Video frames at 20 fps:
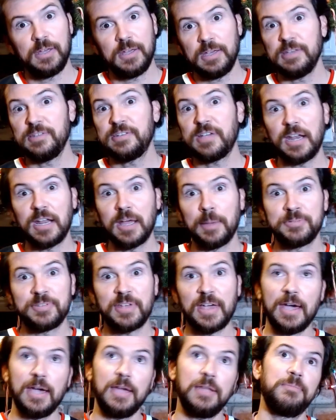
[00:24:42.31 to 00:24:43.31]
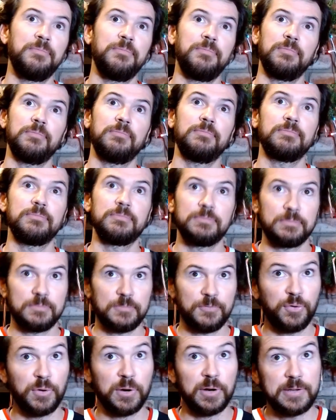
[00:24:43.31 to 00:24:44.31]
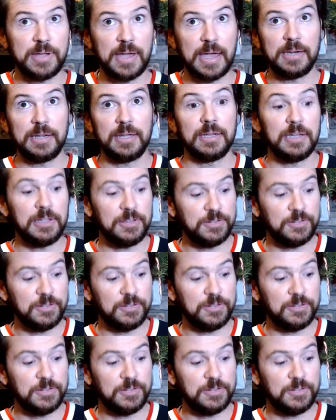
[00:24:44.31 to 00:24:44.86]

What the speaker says: he's got upside for a tight end.